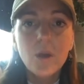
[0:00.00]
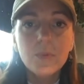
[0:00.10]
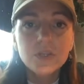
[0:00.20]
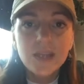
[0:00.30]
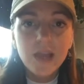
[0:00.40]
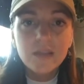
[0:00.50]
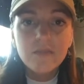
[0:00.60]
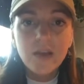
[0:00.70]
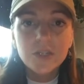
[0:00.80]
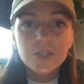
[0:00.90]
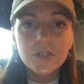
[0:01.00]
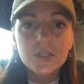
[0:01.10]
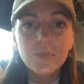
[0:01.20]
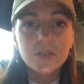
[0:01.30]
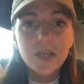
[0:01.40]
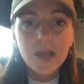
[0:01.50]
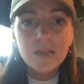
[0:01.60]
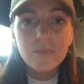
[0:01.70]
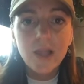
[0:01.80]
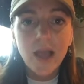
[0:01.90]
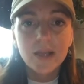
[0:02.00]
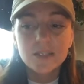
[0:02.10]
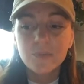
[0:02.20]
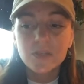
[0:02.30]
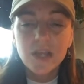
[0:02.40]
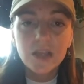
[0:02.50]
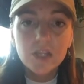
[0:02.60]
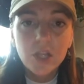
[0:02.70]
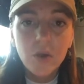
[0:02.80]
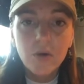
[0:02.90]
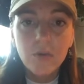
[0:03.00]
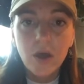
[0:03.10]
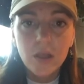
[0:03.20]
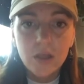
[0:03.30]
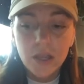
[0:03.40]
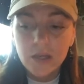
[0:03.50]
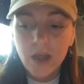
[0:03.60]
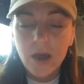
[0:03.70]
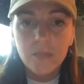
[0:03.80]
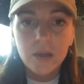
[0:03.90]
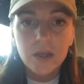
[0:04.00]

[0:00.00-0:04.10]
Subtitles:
Protect the veterans, protect the blacks, protect the low income.